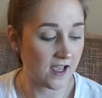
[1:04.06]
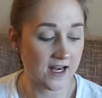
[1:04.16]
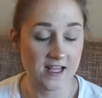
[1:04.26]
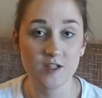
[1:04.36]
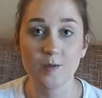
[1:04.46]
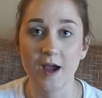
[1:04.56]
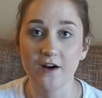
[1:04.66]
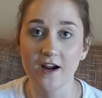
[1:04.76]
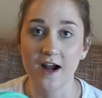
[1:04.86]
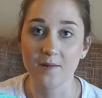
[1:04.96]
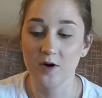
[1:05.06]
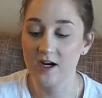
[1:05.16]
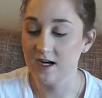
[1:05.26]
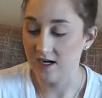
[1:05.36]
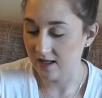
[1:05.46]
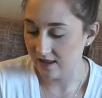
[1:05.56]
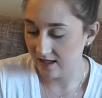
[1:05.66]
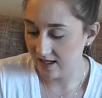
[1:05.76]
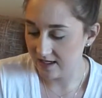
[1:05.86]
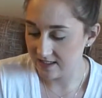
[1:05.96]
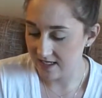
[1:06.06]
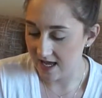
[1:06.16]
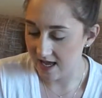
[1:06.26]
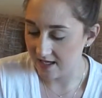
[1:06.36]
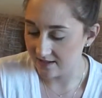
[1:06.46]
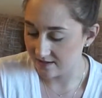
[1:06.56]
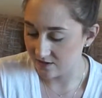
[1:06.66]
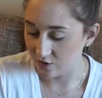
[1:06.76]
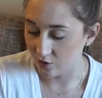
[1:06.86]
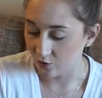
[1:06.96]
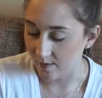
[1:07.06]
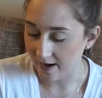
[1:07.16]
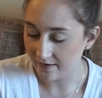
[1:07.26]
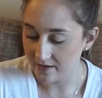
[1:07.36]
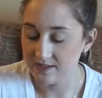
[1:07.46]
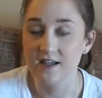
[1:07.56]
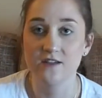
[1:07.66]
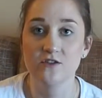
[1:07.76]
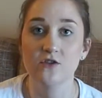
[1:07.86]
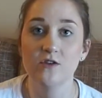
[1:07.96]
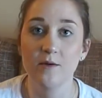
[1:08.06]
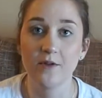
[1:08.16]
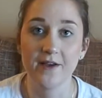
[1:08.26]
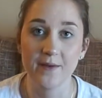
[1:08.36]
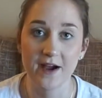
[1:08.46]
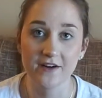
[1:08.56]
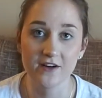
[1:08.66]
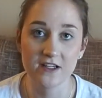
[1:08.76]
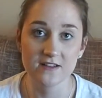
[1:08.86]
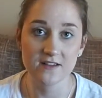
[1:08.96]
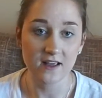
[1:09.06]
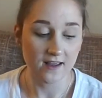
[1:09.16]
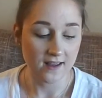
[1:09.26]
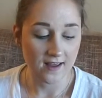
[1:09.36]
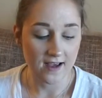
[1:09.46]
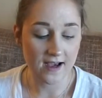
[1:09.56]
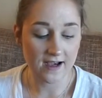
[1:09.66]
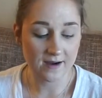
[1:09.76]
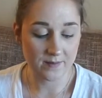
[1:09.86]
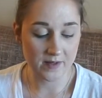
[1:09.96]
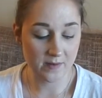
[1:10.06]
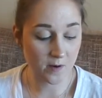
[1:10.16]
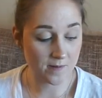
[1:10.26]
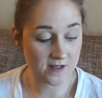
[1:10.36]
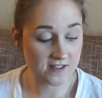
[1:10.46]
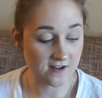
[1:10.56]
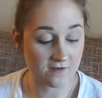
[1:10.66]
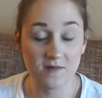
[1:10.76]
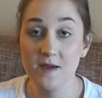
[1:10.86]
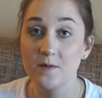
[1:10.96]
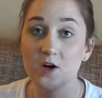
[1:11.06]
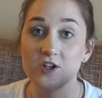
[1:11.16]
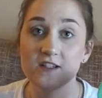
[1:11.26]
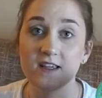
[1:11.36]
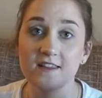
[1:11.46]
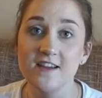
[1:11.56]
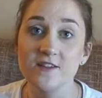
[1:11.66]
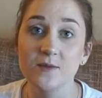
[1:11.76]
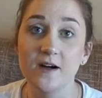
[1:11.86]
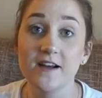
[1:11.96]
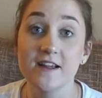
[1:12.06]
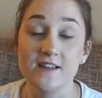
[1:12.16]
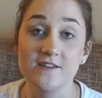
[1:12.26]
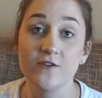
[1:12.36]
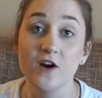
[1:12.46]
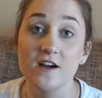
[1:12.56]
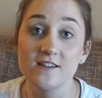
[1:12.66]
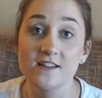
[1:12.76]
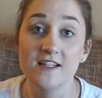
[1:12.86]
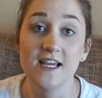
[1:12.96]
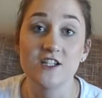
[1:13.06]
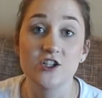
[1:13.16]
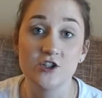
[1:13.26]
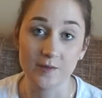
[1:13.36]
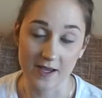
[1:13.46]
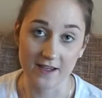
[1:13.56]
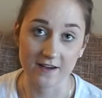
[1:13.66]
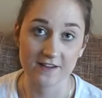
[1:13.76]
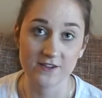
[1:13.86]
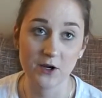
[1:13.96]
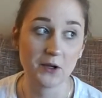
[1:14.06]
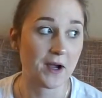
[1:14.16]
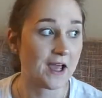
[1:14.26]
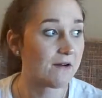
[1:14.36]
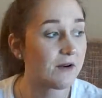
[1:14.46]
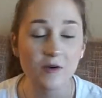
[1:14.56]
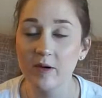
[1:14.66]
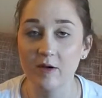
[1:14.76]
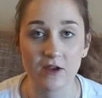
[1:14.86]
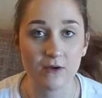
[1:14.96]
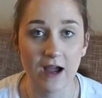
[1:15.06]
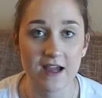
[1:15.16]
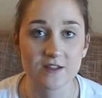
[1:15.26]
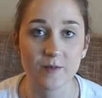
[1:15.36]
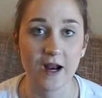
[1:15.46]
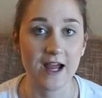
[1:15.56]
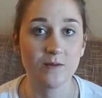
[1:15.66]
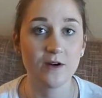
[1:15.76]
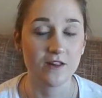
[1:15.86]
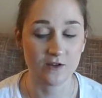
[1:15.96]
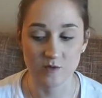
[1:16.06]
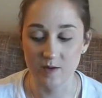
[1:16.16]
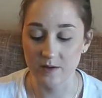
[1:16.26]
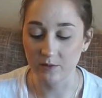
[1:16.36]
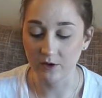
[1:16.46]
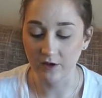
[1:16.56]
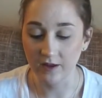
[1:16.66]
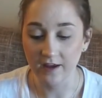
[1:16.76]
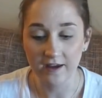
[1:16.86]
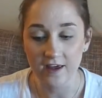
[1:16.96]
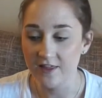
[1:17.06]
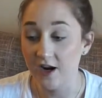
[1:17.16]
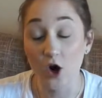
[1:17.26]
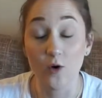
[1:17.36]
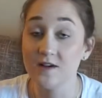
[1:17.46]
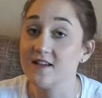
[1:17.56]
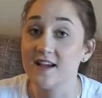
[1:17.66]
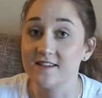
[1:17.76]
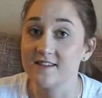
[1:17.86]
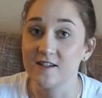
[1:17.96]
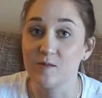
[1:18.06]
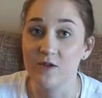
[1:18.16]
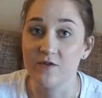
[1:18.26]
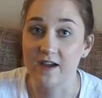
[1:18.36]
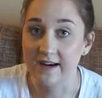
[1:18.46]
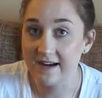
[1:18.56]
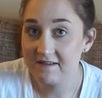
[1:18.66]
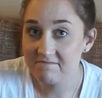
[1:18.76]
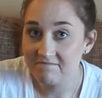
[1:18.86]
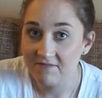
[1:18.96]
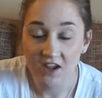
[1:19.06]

It is battery operated, and I think it takes 2 batteries. Yes, 2 AA batteries. But the purpose of me purchasing this one is for us to take to Jamaica. So I don't know about you guys, but I'm one of those people that always has to sleep with a fan on